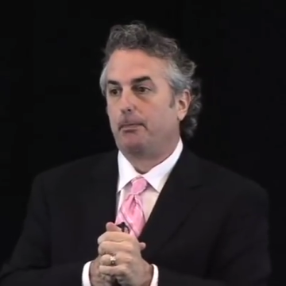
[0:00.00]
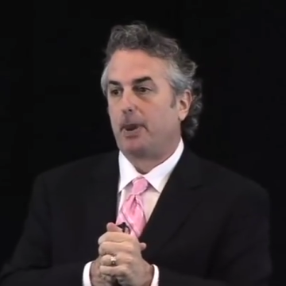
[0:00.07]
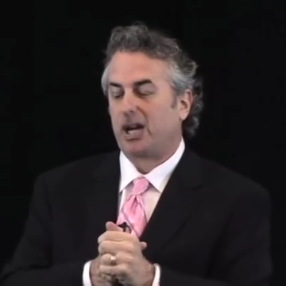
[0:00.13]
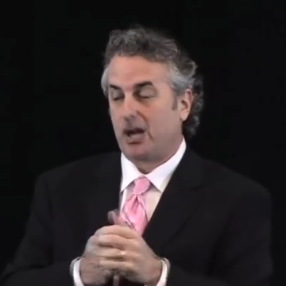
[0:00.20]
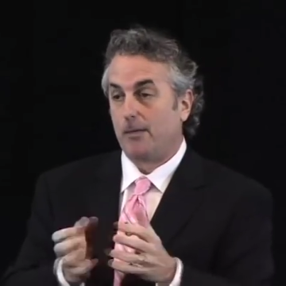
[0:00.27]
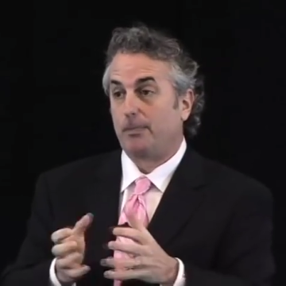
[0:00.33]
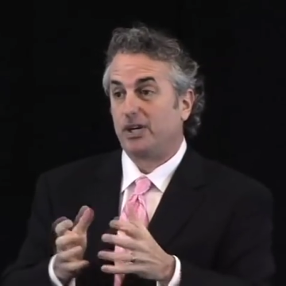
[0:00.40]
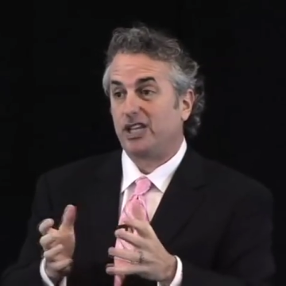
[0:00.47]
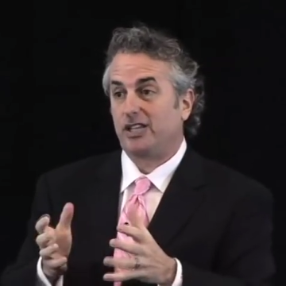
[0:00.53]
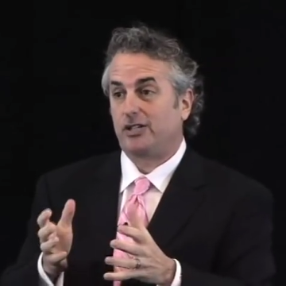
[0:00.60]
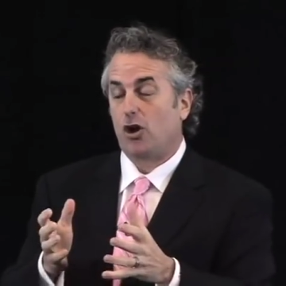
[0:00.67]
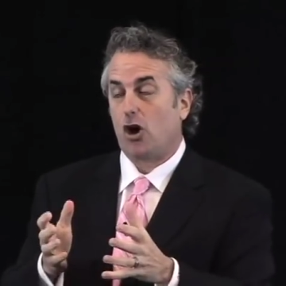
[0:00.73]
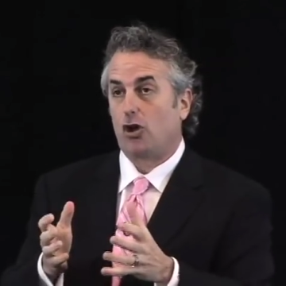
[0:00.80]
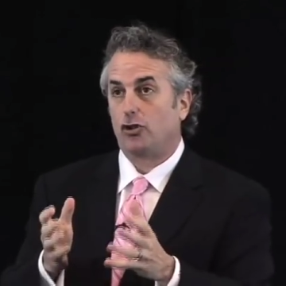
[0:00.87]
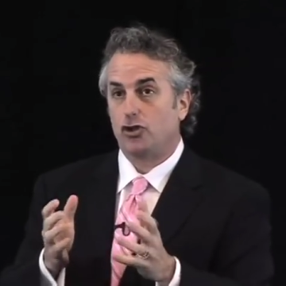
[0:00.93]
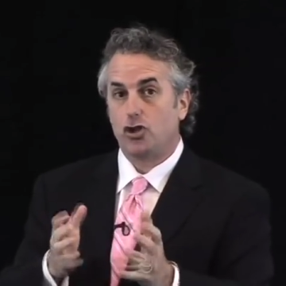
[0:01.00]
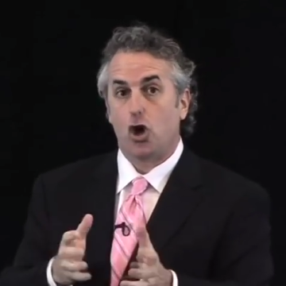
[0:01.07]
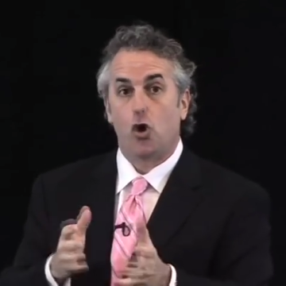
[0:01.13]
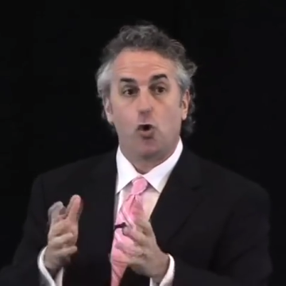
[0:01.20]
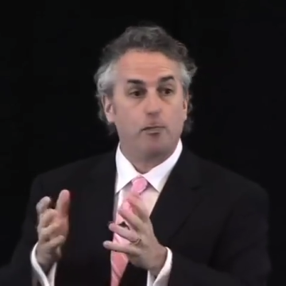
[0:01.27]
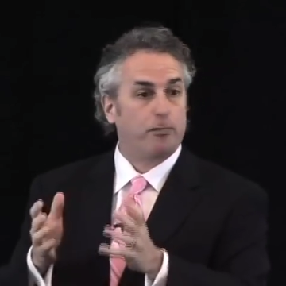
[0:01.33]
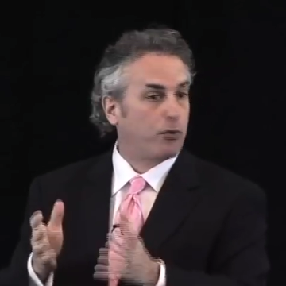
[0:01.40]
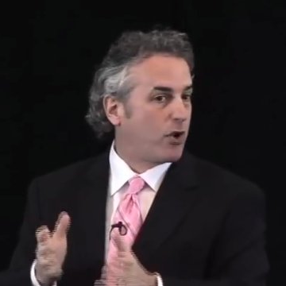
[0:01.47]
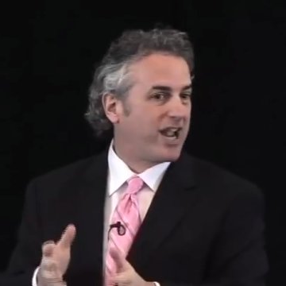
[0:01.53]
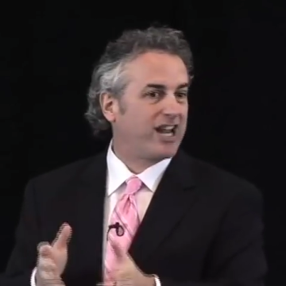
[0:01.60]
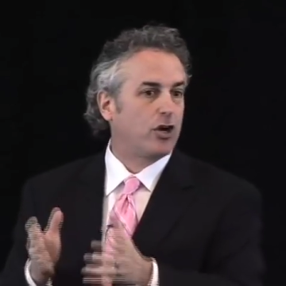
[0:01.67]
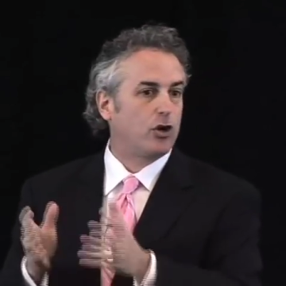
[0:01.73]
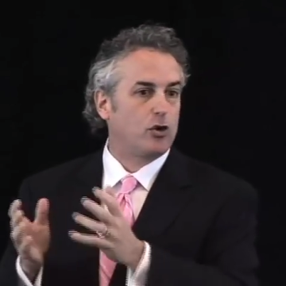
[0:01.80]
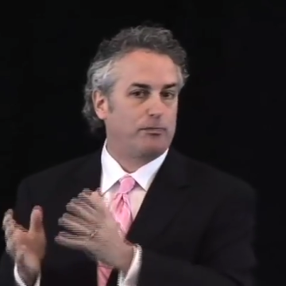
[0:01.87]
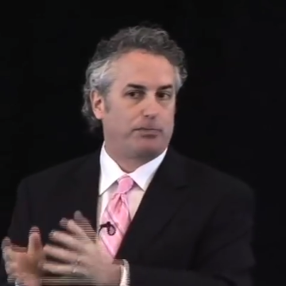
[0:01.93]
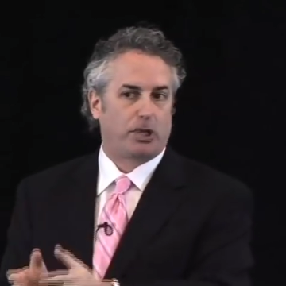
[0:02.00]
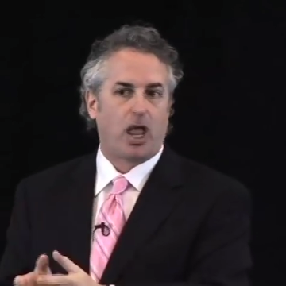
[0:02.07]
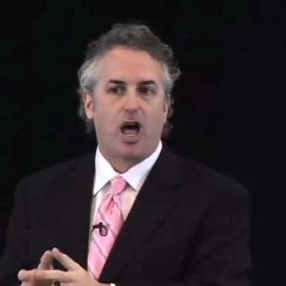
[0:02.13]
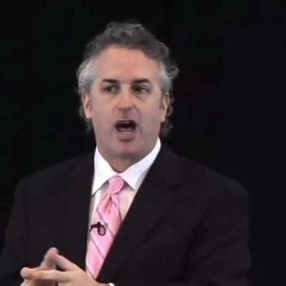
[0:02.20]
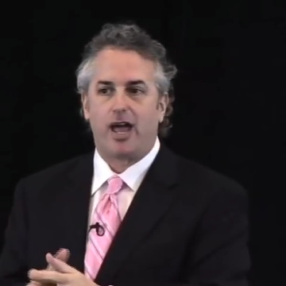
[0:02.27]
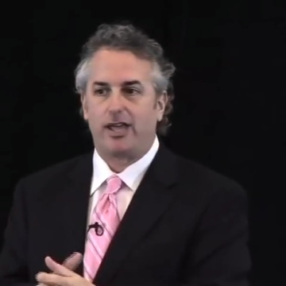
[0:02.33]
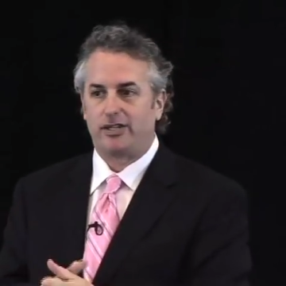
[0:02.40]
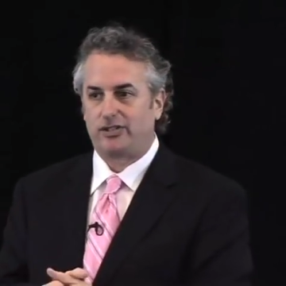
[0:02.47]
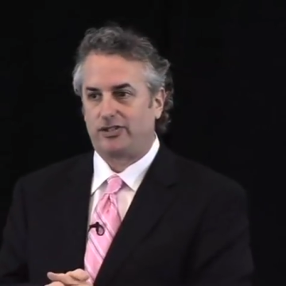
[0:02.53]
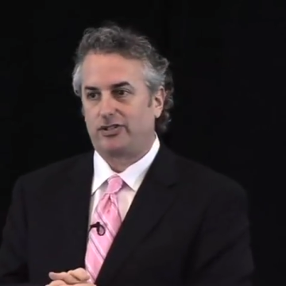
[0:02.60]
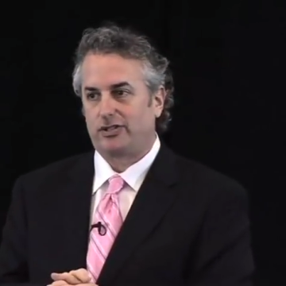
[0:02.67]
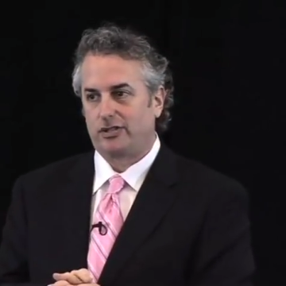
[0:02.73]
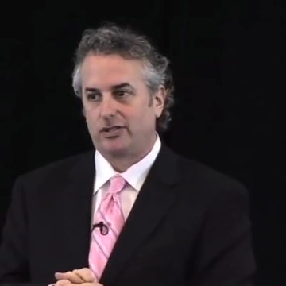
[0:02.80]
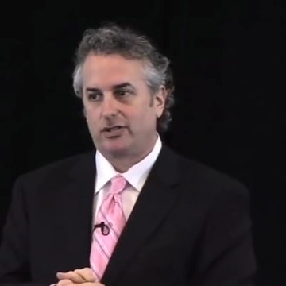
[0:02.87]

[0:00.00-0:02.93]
a company called No Brainer Blinds.